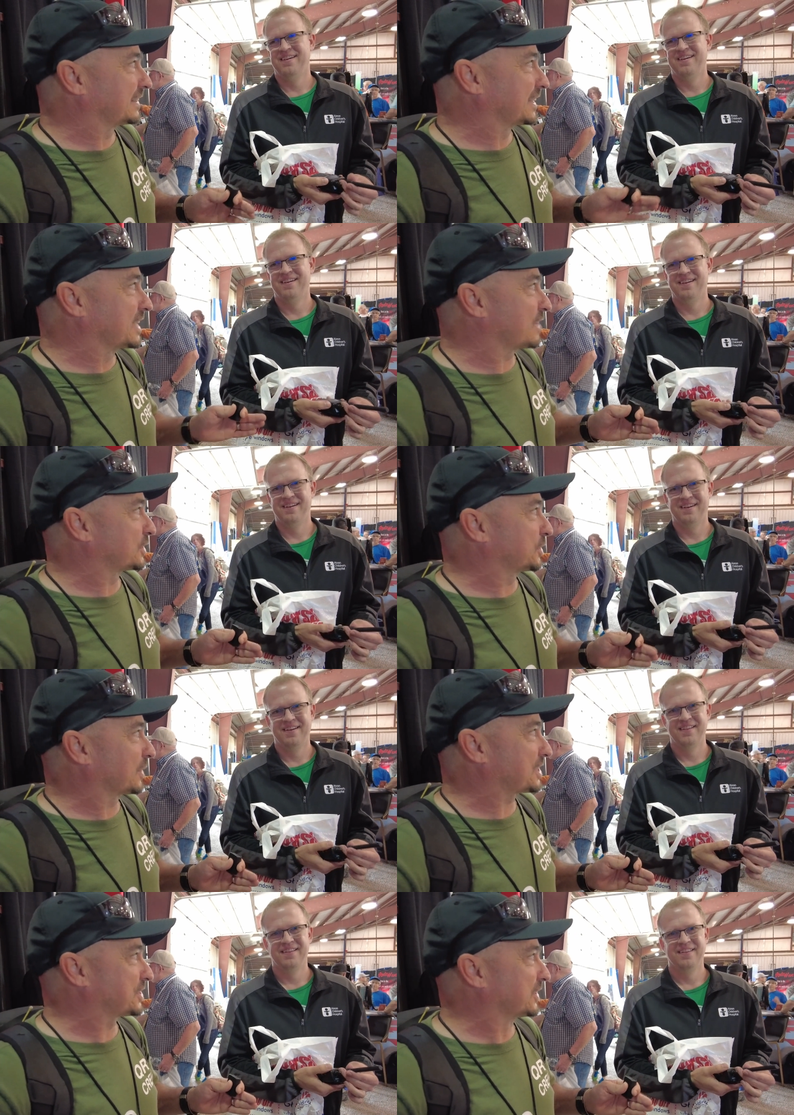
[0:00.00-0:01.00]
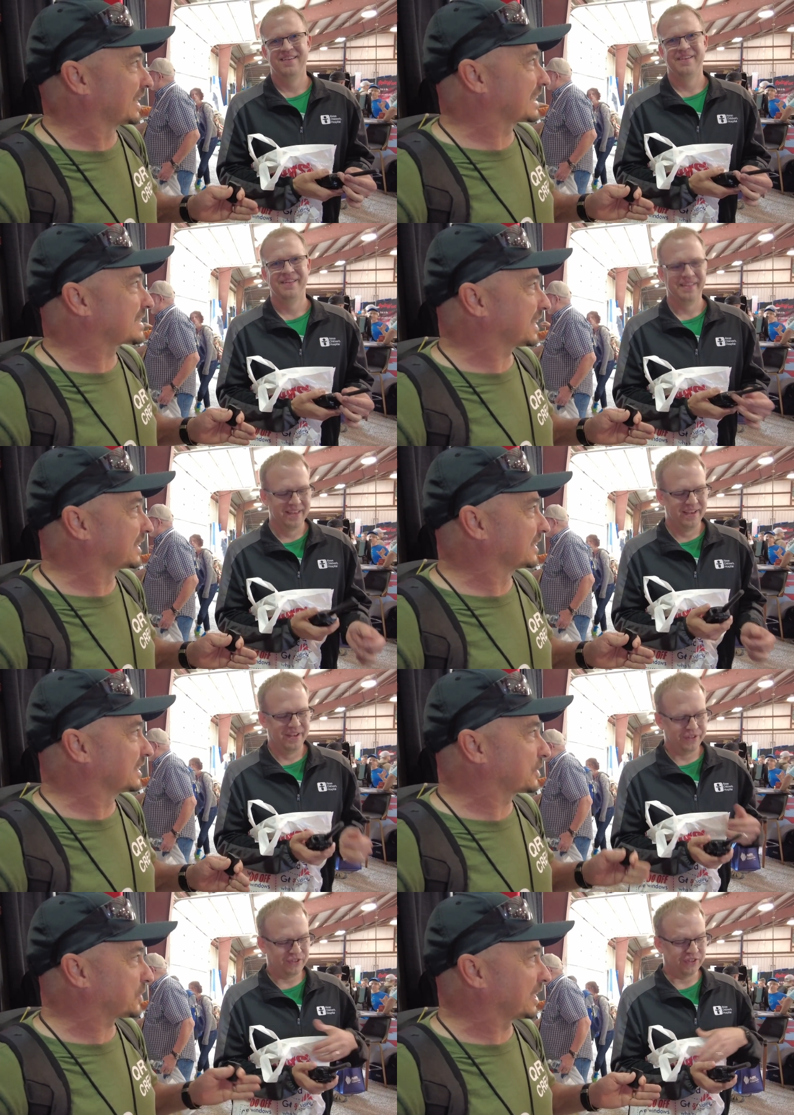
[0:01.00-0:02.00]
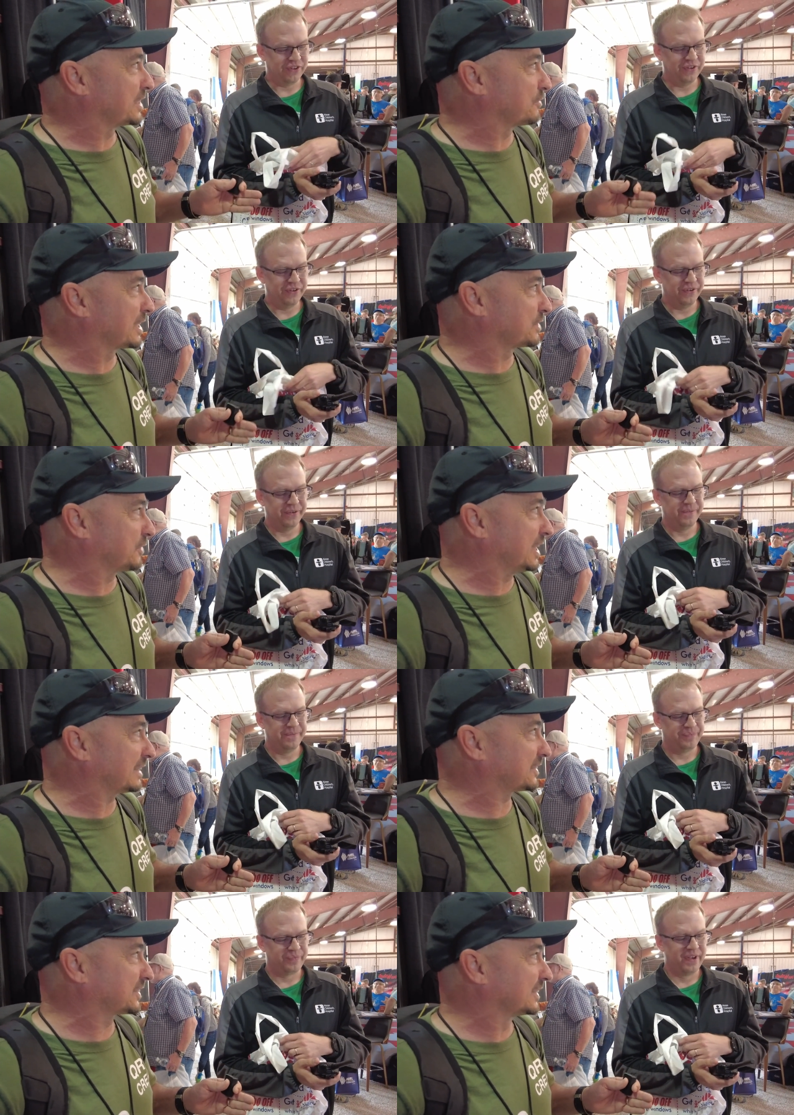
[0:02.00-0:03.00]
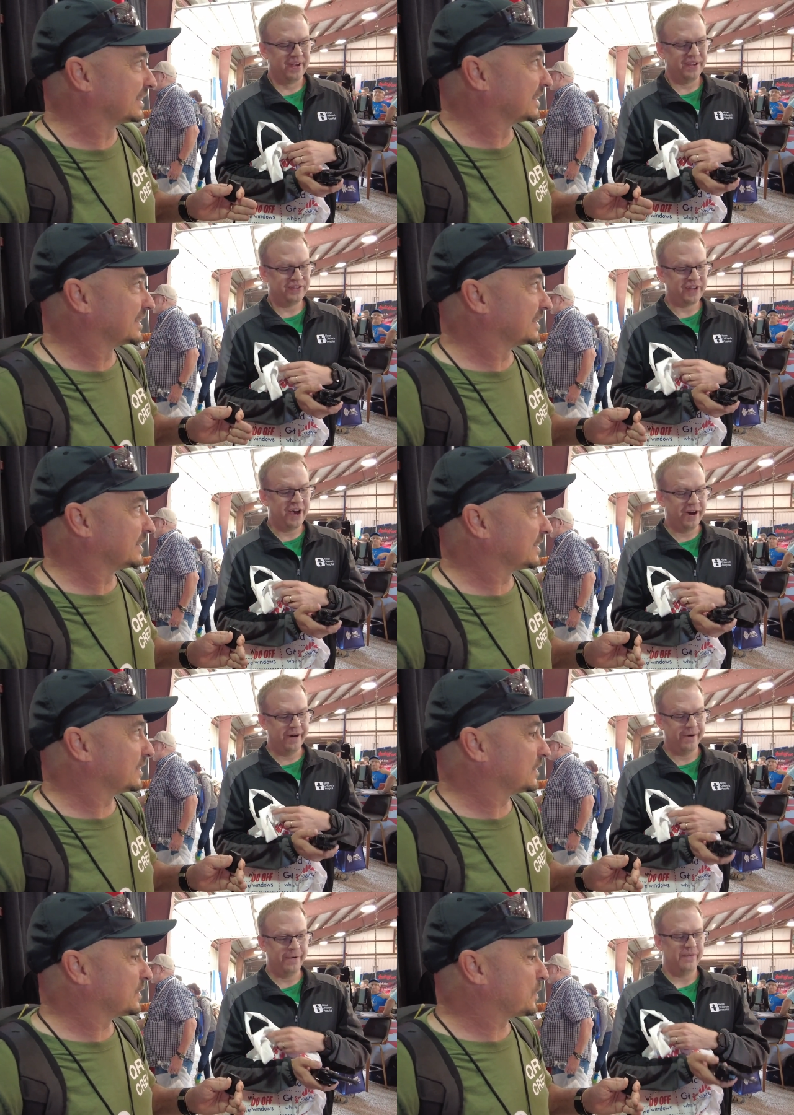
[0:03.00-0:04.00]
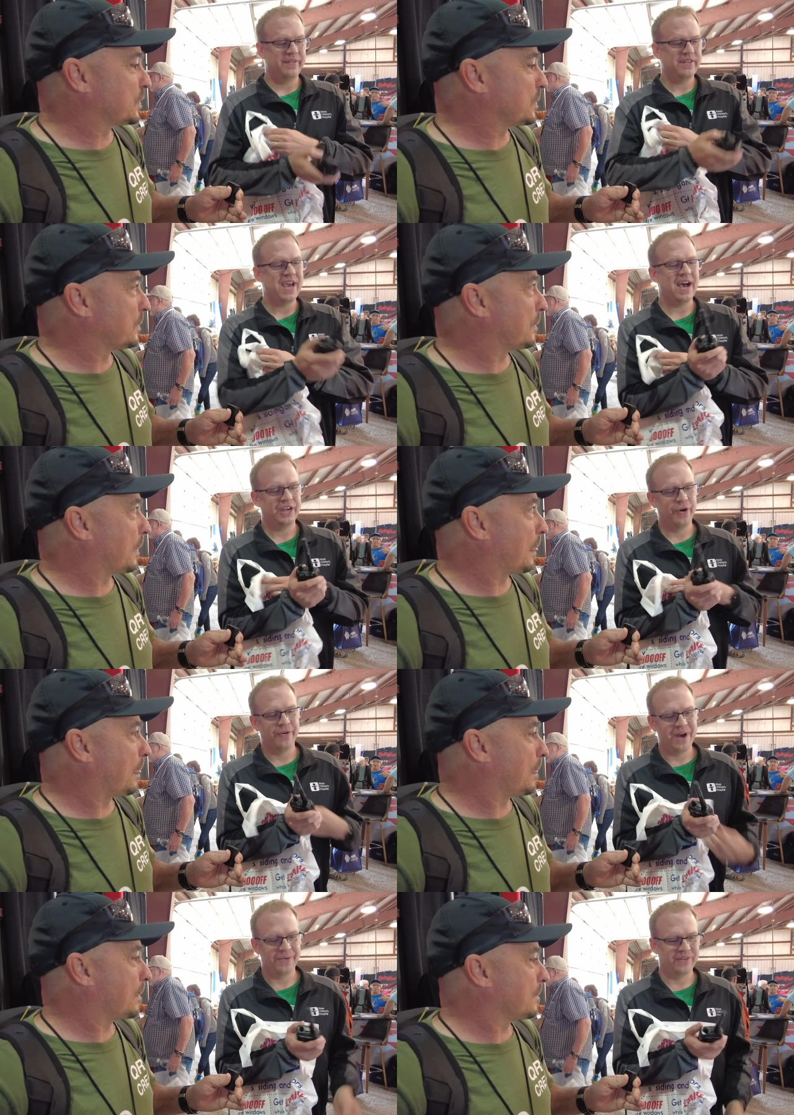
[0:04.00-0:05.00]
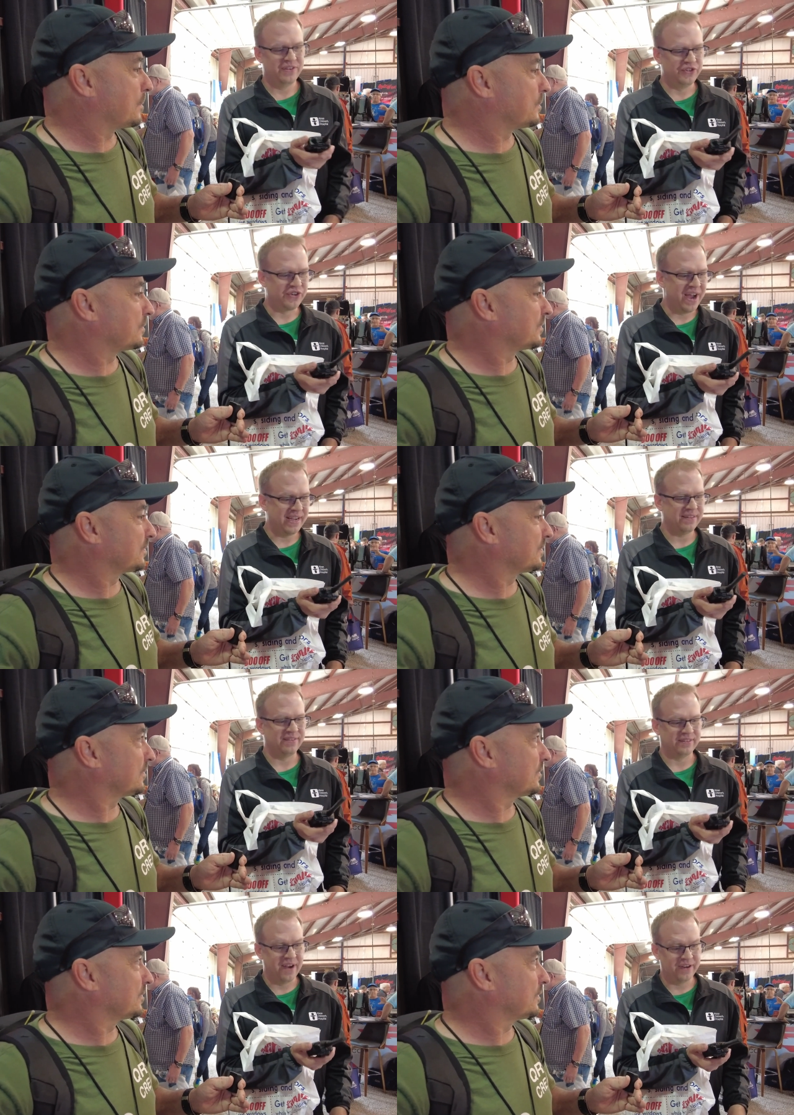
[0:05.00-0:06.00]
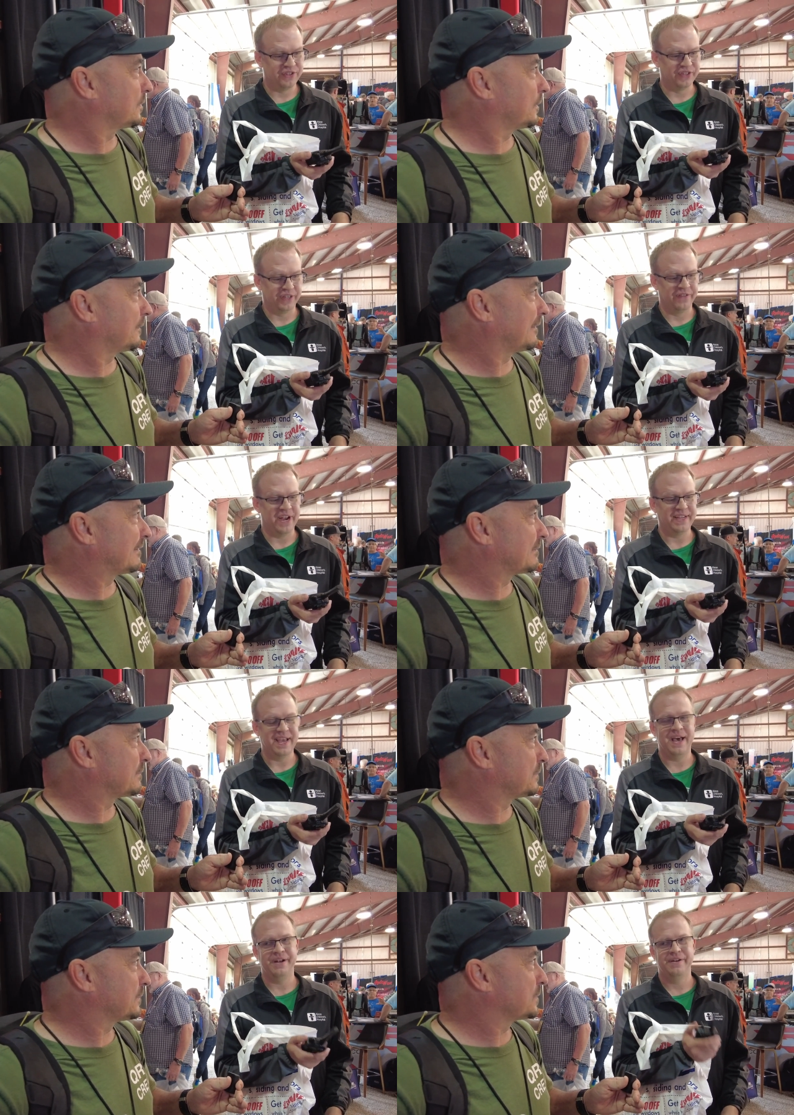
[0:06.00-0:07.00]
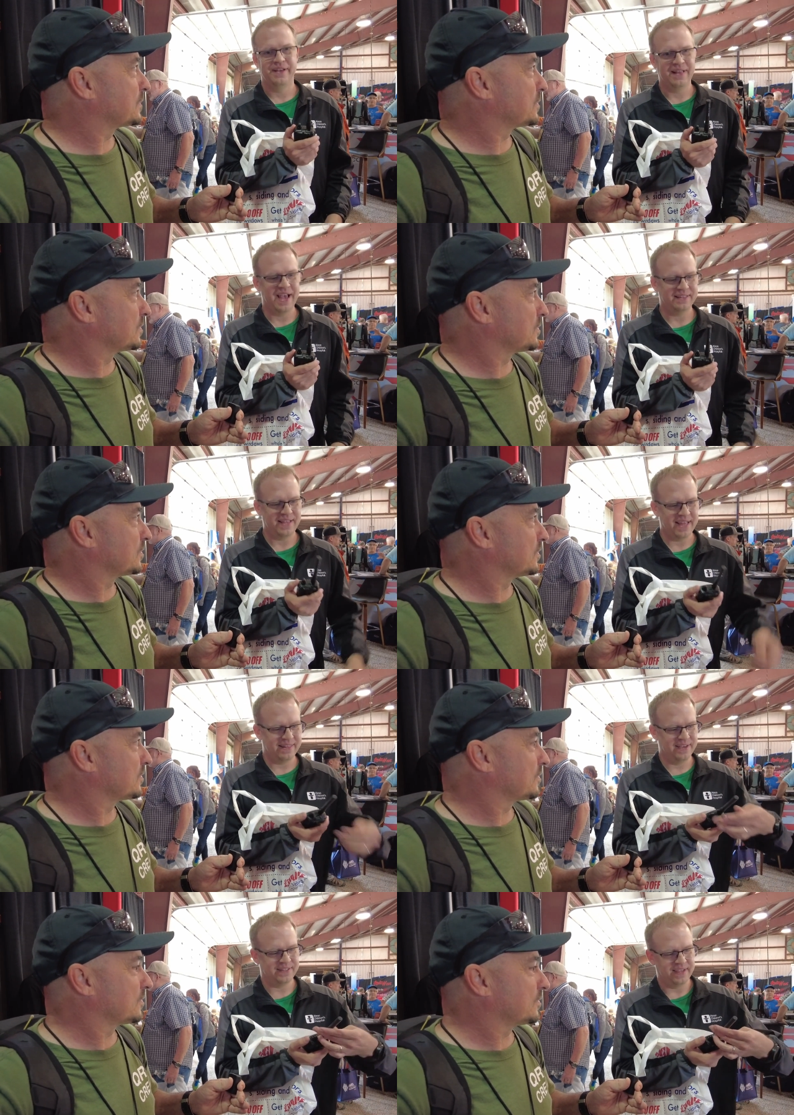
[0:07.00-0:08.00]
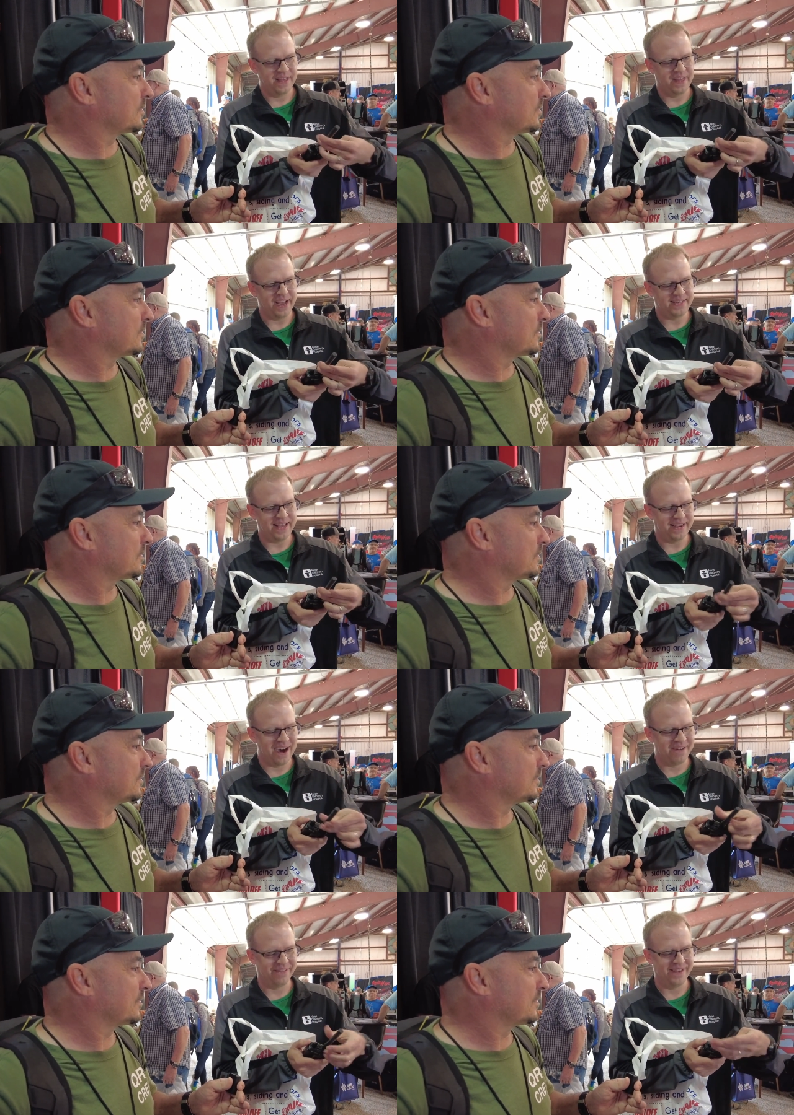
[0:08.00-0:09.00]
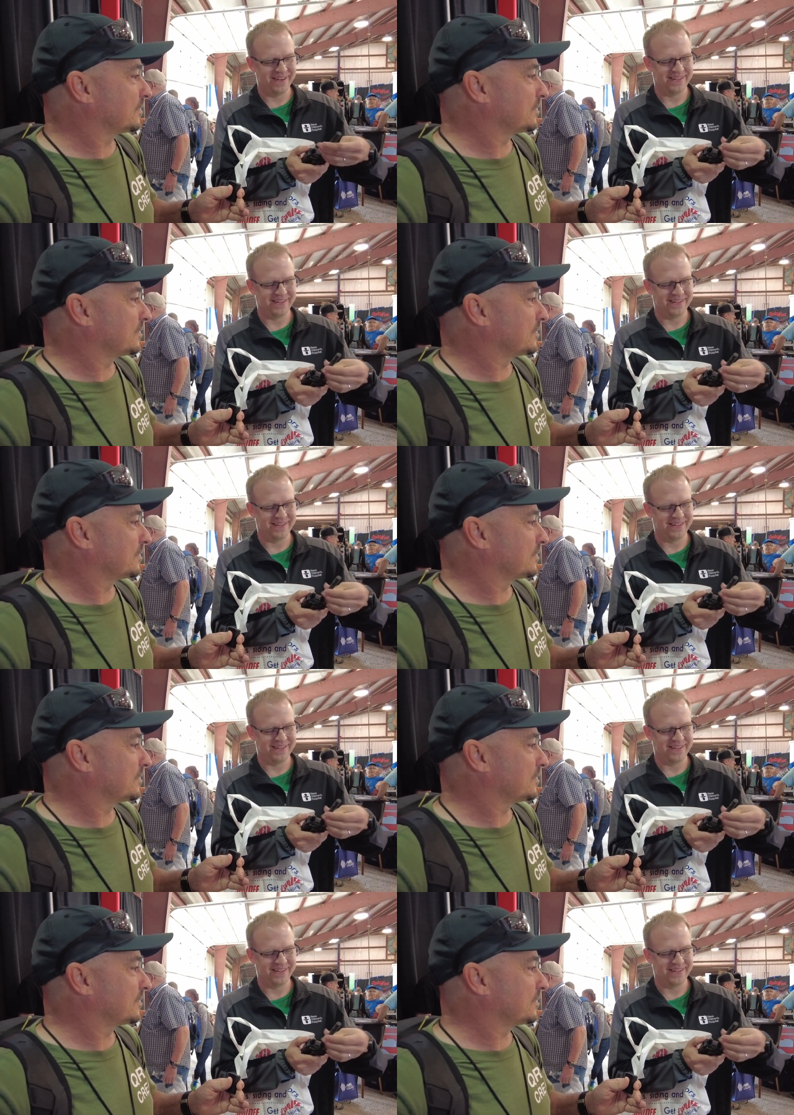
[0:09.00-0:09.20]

Speaker 1: that doesn't have a directional antenna and they're trying to find a fox?
Speaker 2: So yeah, I go around with this and try and get the strongest signal that I can at, at this, and then I take off the